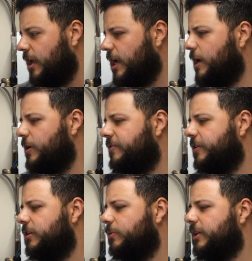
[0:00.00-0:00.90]

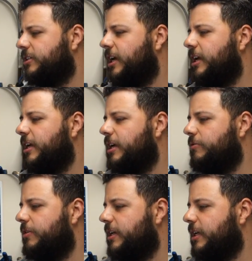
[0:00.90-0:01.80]
However, when taking a
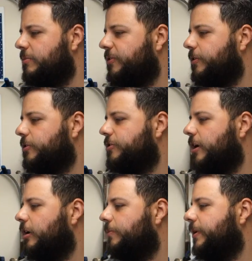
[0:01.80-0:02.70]
reading before
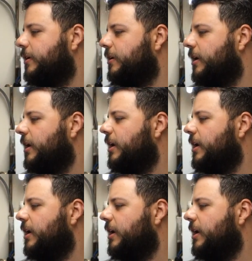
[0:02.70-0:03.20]
dry hopping,